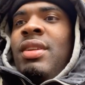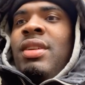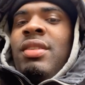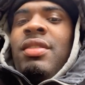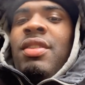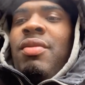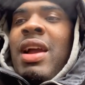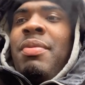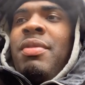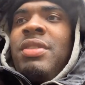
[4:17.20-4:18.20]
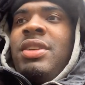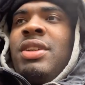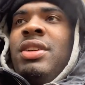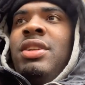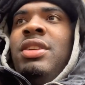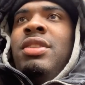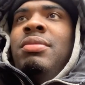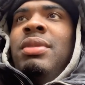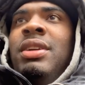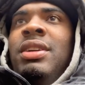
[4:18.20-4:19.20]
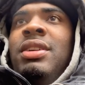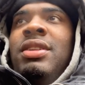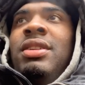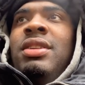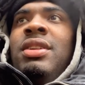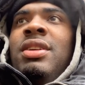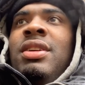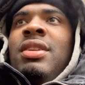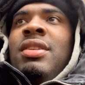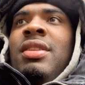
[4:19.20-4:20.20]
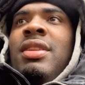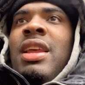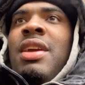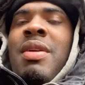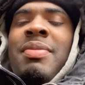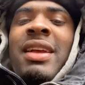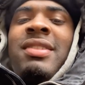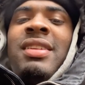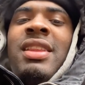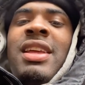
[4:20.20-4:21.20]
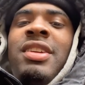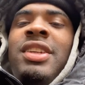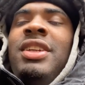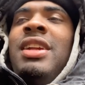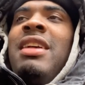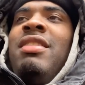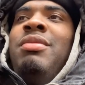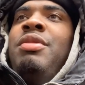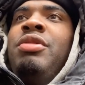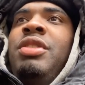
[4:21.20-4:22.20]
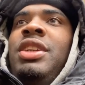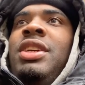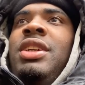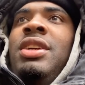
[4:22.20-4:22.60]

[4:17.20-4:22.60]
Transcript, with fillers: Cause he a rapper and shit. But they rap that 10 letter shit. That's some new shit.